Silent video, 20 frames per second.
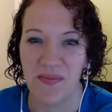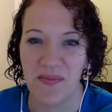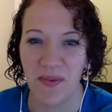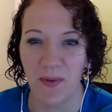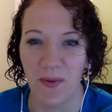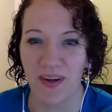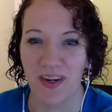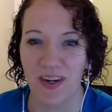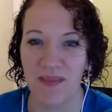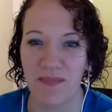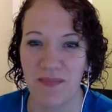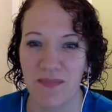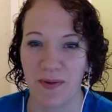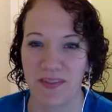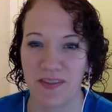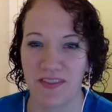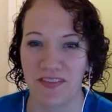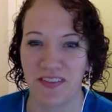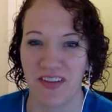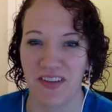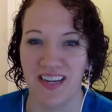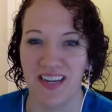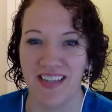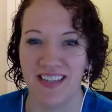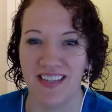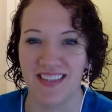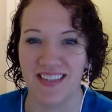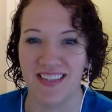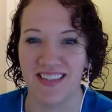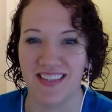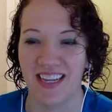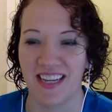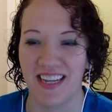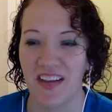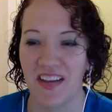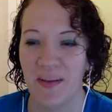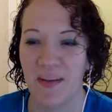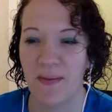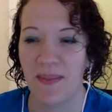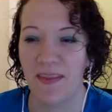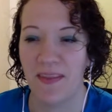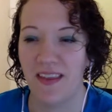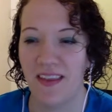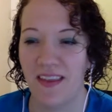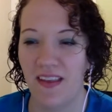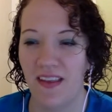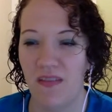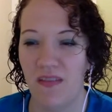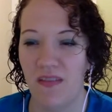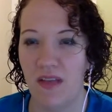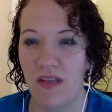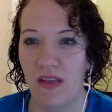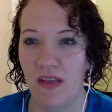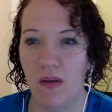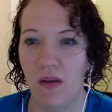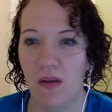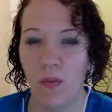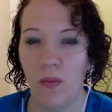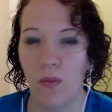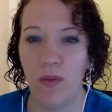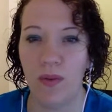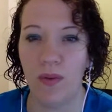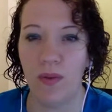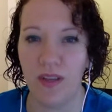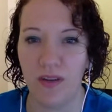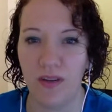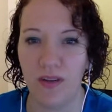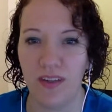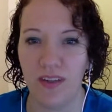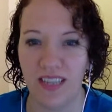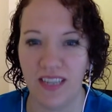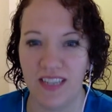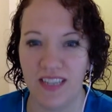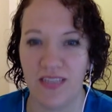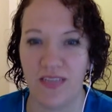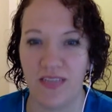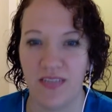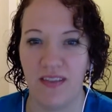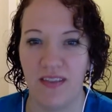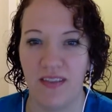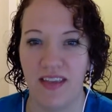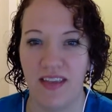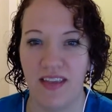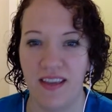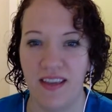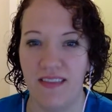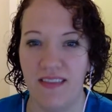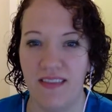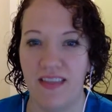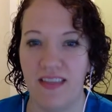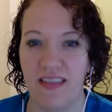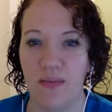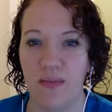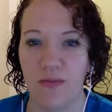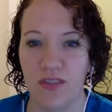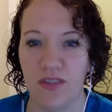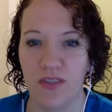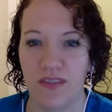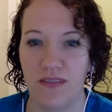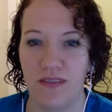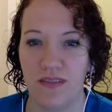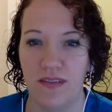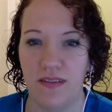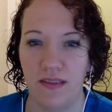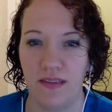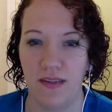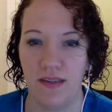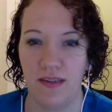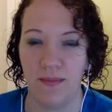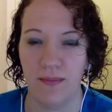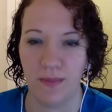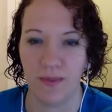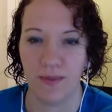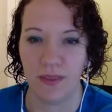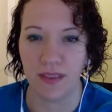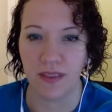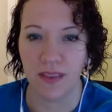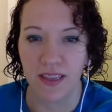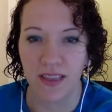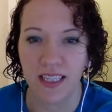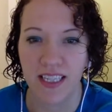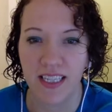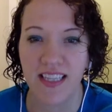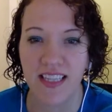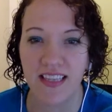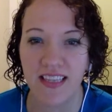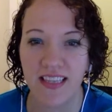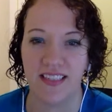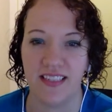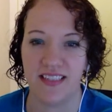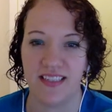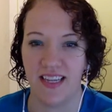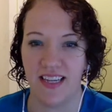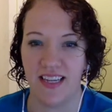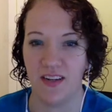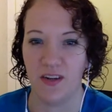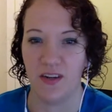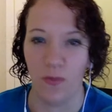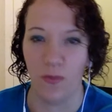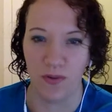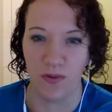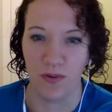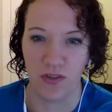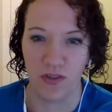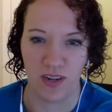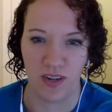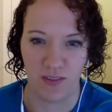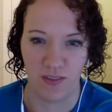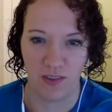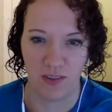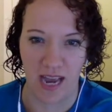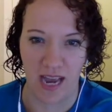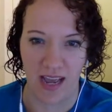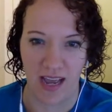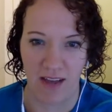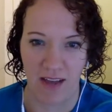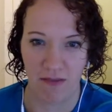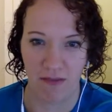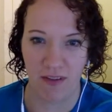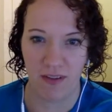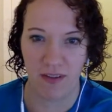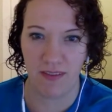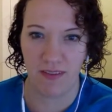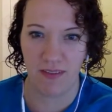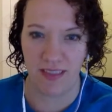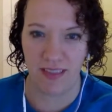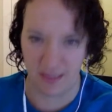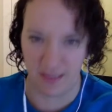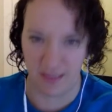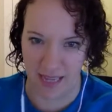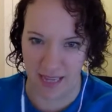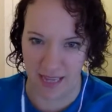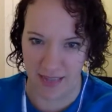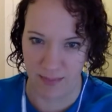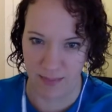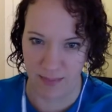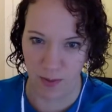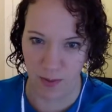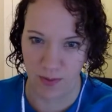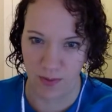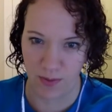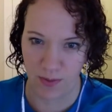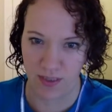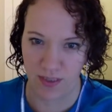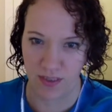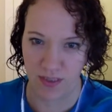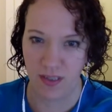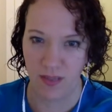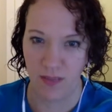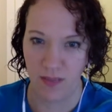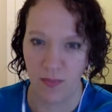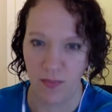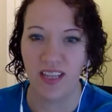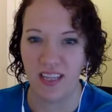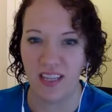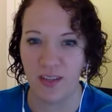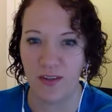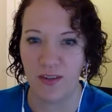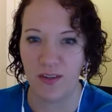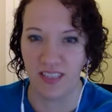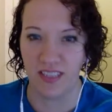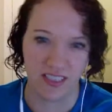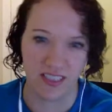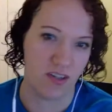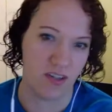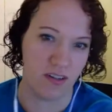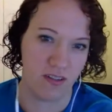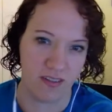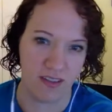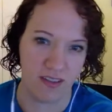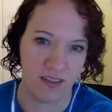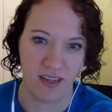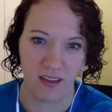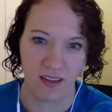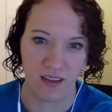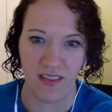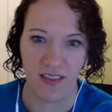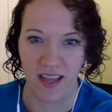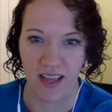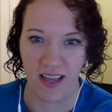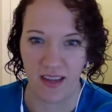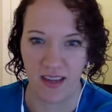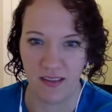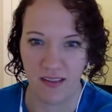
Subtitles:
Or in personal finance, it's like, we want you to link to the thing that you just completely said no one should ever have in the last post. We'd like you to link to our thing on that.